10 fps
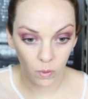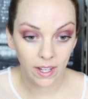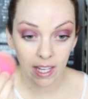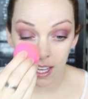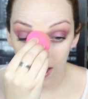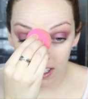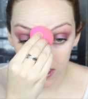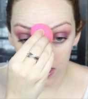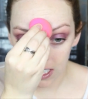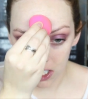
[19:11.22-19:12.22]
why can't our
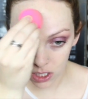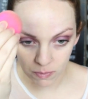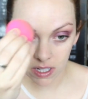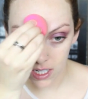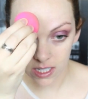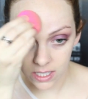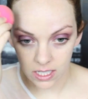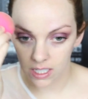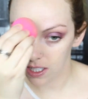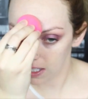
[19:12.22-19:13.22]
skin just be
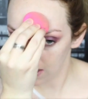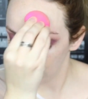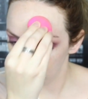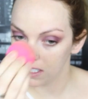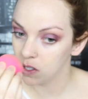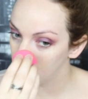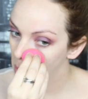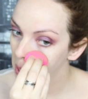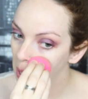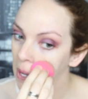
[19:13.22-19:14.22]
easy and,
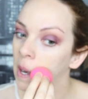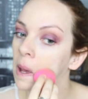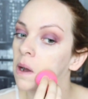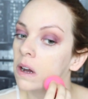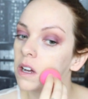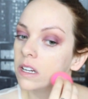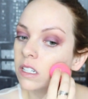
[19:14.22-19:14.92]
you know,